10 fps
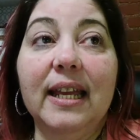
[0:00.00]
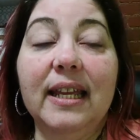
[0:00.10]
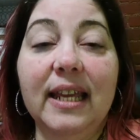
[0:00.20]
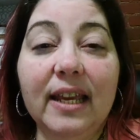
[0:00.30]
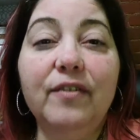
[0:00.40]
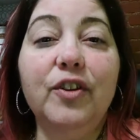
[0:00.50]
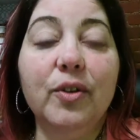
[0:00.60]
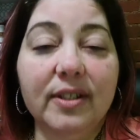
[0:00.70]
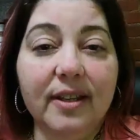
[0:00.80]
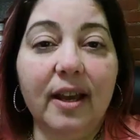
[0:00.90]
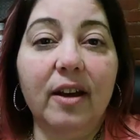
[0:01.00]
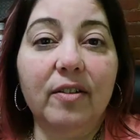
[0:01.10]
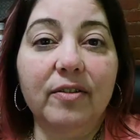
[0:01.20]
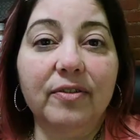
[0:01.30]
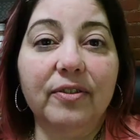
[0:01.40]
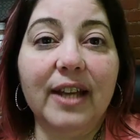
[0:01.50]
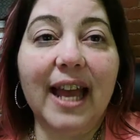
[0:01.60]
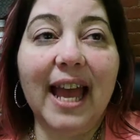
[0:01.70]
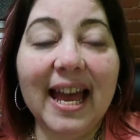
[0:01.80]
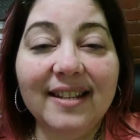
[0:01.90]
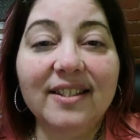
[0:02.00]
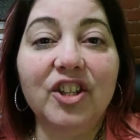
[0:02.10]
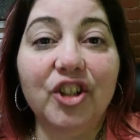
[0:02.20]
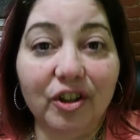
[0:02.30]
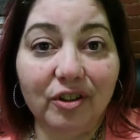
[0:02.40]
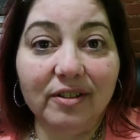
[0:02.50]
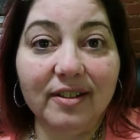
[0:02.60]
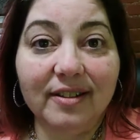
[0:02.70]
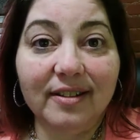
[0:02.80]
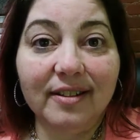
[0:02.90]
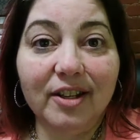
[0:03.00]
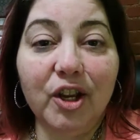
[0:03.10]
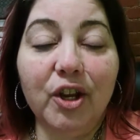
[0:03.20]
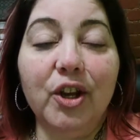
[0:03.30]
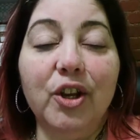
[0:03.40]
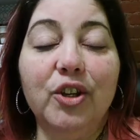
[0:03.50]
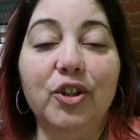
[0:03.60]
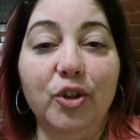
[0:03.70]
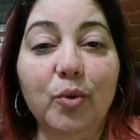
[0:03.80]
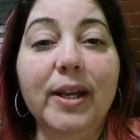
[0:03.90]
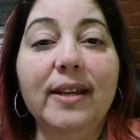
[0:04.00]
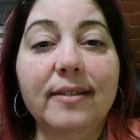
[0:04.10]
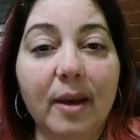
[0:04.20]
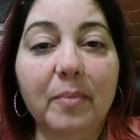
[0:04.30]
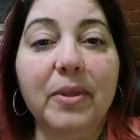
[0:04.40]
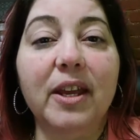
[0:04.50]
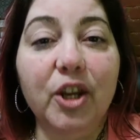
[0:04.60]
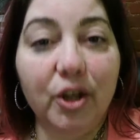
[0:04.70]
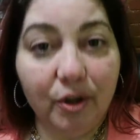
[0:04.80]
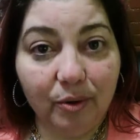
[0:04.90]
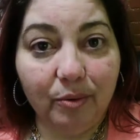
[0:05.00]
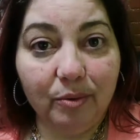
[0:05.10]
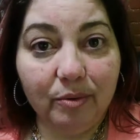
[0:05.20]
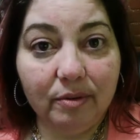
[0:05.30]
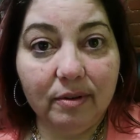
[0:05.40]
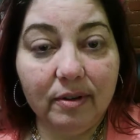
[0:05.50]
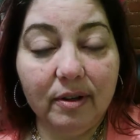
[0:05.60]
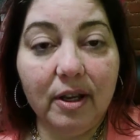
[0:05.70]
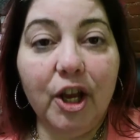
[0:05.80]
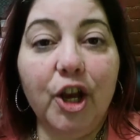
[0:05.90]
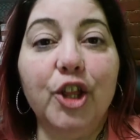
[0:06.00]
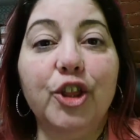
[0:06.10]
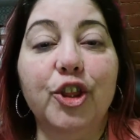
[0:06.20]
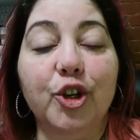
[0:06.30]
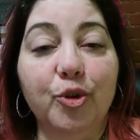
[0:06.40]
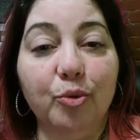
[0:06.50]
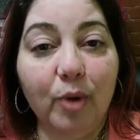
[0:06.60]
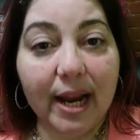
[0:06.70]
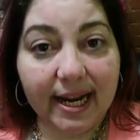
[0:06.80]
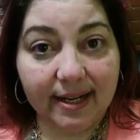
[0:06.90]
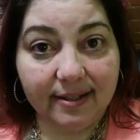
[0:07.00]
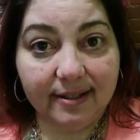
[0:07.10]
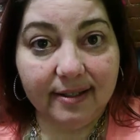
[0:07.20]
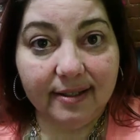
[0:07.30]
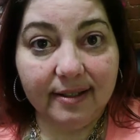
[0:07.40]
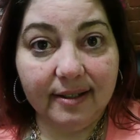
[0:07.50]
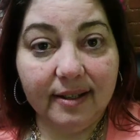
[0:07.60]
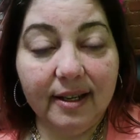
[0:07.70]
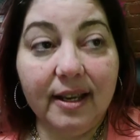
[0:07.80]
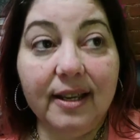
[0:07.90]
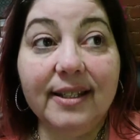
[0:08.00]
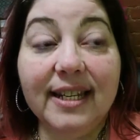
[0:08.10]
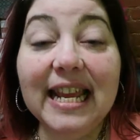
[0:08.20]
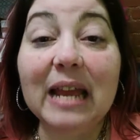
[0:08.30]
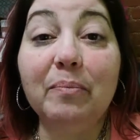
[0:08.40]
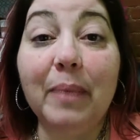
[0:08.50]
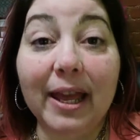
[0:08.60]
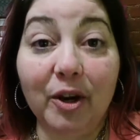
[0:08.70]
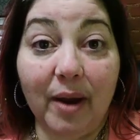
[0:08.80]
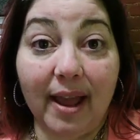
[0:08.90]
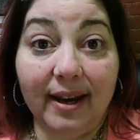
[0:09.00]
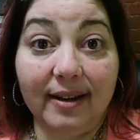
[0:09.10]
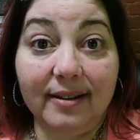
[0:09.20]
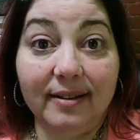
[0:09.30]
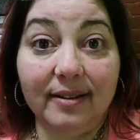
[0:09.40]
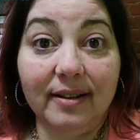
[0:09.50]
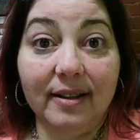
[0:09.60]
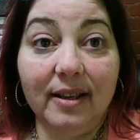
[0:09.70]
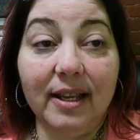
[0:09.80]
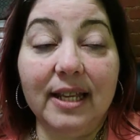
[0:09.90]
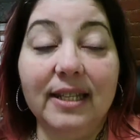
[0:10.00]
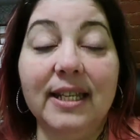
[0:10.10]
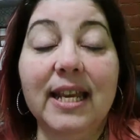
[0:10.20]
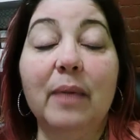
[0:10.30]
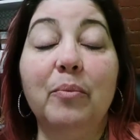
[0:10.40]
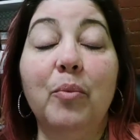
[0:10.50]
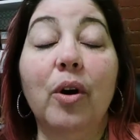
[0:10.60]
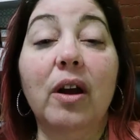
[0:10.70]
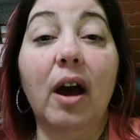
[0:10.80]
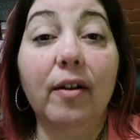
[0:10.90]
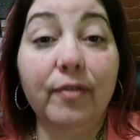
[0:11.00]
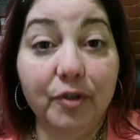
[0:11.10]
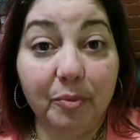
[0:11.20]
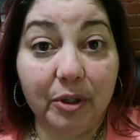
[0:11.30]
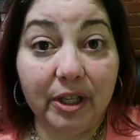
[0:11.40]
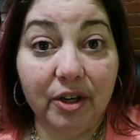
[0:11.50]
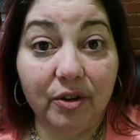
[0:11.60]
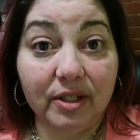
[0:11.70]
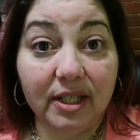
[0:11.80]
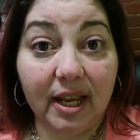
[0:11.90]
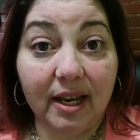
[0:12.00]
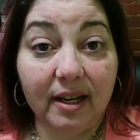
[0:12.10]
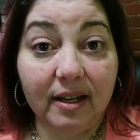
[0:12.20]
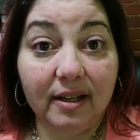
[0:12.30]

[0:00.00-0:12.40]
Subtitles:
give yourself, as adults, doing something new, the grace to get better at it, to get more comfortable in your skin.